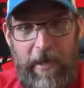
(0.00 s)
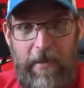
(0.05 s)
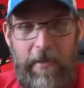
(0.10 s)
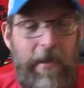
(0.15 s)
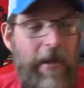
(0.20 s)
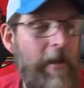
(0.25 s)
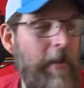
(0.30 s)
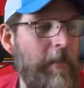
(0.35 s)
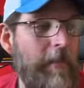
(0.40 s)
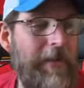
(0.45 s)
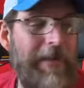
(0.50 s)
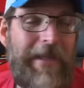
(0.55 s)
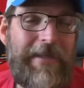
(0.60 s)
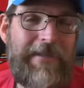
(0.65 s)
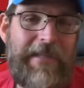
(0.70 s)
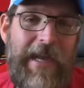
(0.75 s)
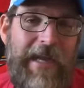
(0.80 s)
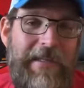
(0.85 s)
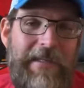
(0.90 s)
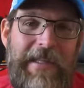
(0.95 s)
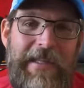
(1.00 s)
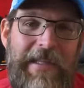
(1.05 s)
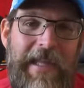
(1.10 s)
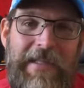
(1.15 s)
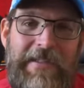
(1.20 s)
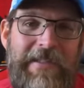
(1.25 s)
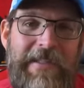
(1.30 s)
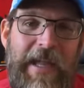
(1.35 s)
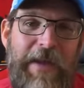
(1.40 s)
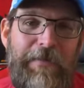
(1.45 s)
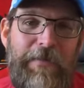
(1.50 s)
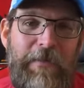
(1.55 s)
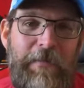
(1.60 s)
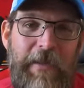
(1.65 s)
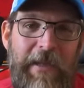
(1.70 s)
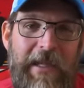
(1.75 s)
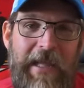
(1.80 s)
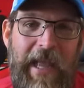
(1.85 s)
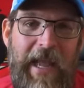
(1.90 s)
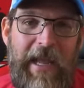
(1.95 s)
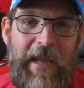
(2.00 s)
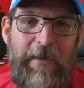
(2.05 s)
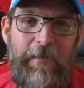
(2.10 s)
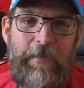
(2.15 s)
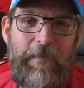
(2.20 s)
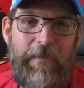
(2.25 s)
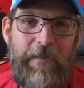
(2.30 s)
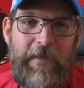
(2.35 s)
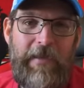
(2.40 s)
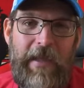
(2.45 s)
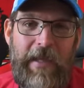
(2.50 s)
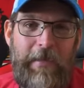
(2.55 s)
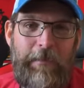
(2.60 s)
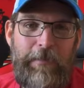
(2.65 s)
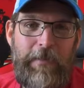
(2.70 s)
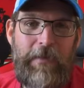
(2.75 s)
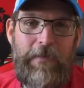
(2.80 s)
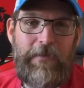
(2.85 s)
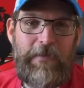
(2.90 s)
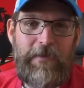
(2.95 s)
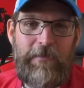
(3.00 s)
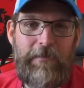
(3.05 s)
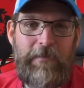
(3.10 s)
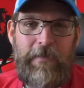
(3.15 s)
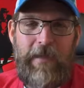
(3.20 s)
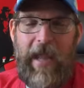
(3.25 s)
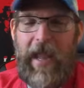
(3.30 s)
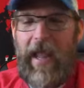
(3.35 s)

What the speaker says: hat. But that's not from the game. Like Bill's